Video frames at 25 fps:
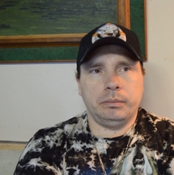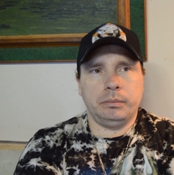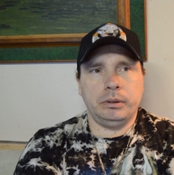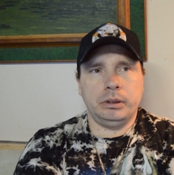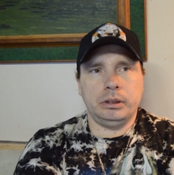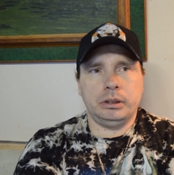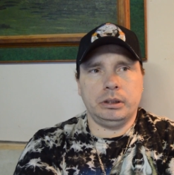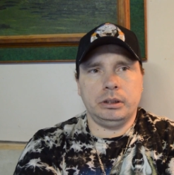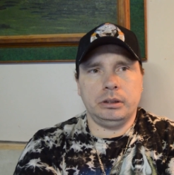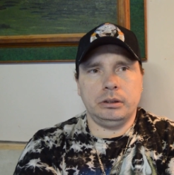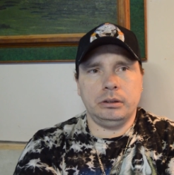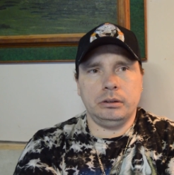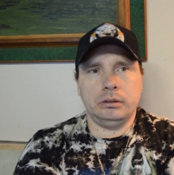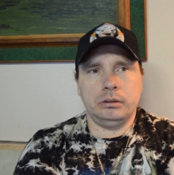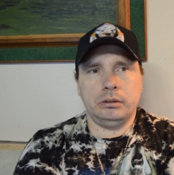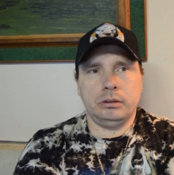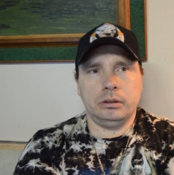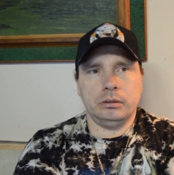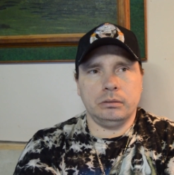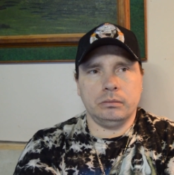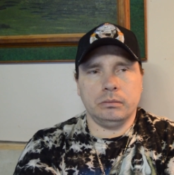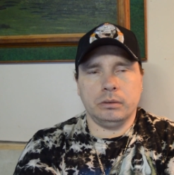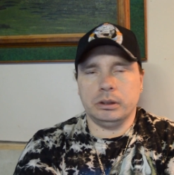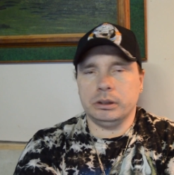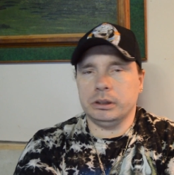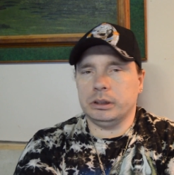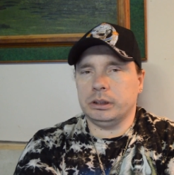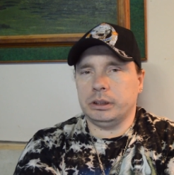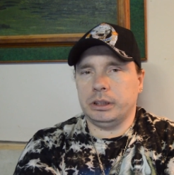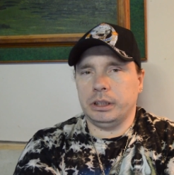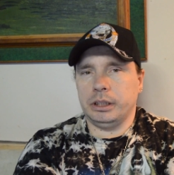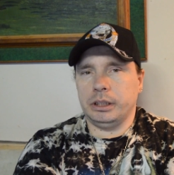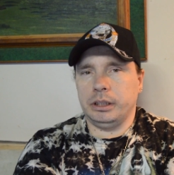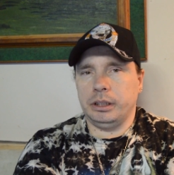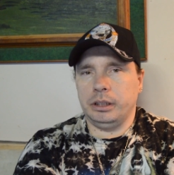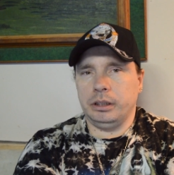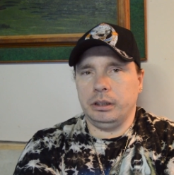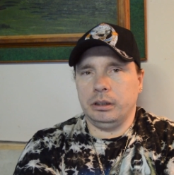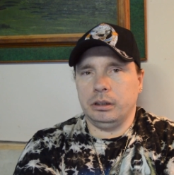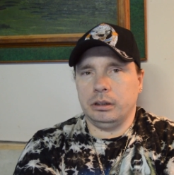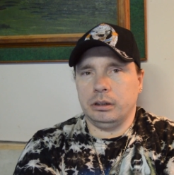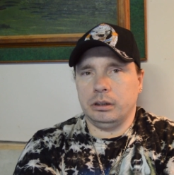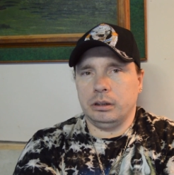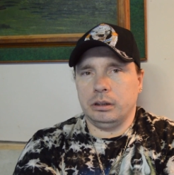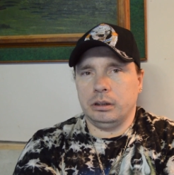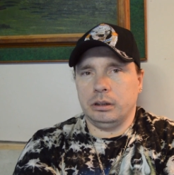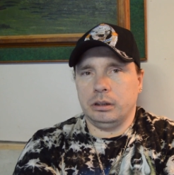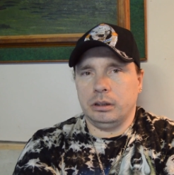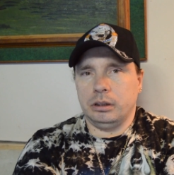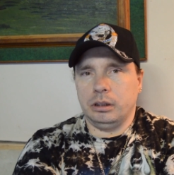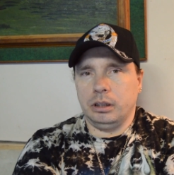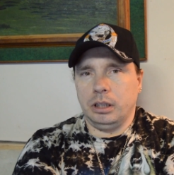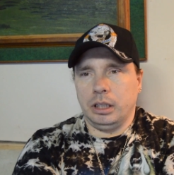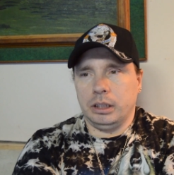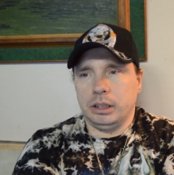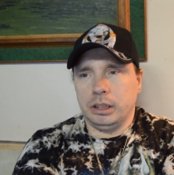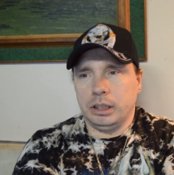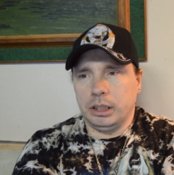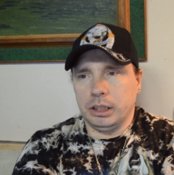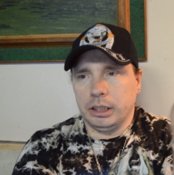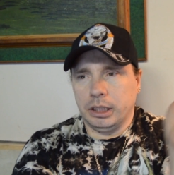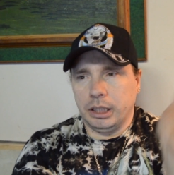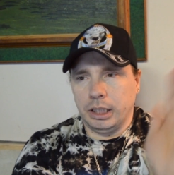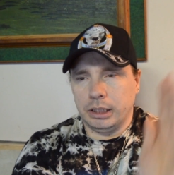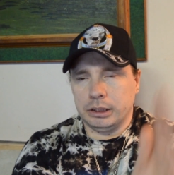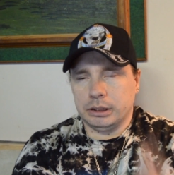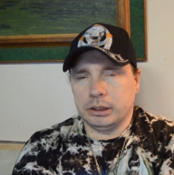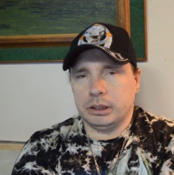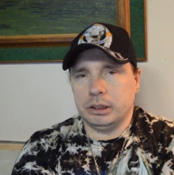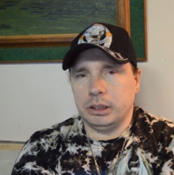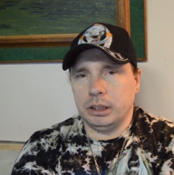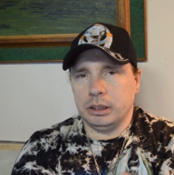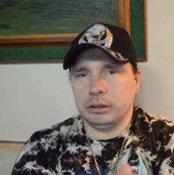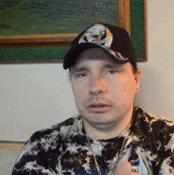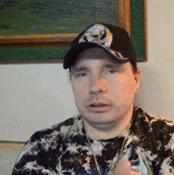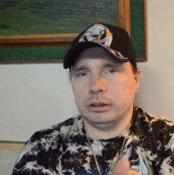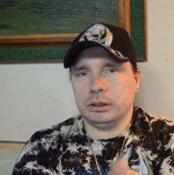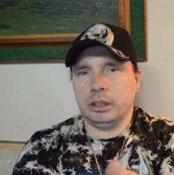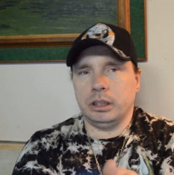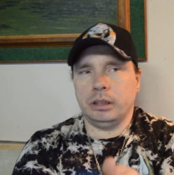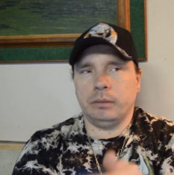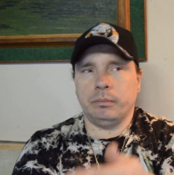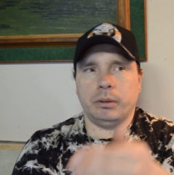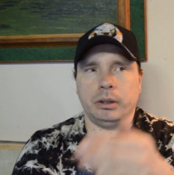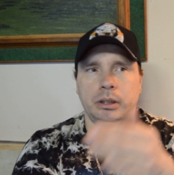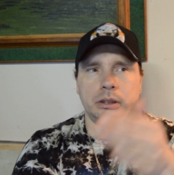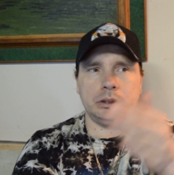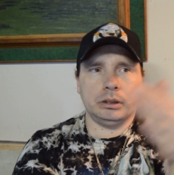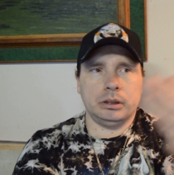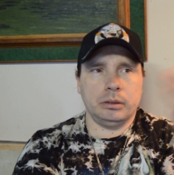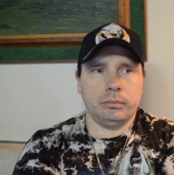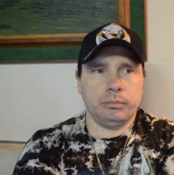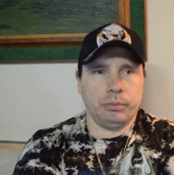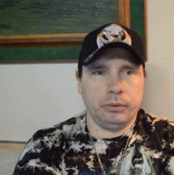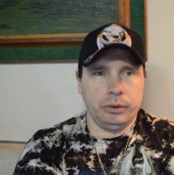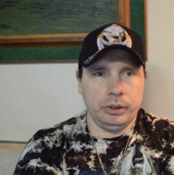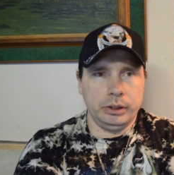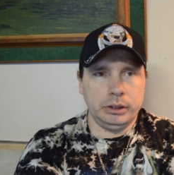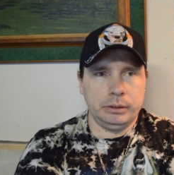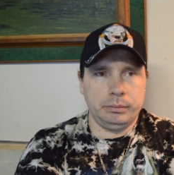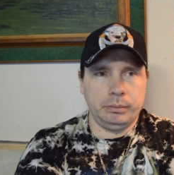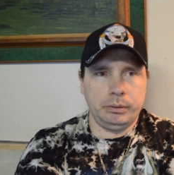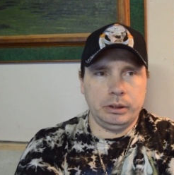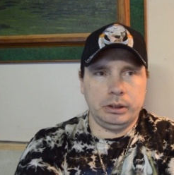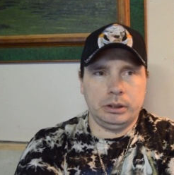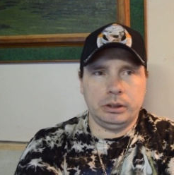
me to the one city, and then I catch another city bus that brings me